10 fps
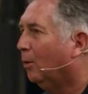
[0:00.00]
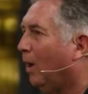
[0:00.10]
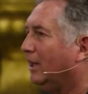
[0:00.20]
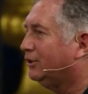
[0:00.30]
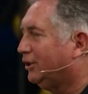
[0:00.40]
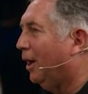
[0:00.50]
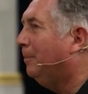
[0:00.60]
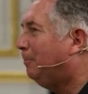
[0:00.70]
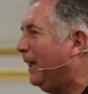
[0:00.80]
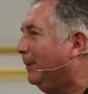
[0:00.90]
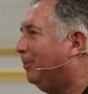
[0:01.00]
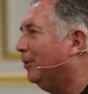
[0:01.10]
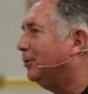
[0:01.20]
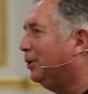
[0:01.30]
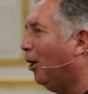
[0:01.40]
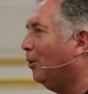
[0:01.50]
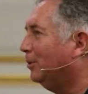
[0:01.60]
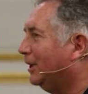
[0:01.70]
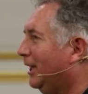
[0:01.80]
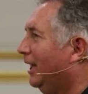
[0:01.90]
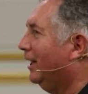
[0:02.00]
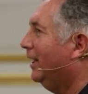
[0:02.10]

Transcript: why some people don't get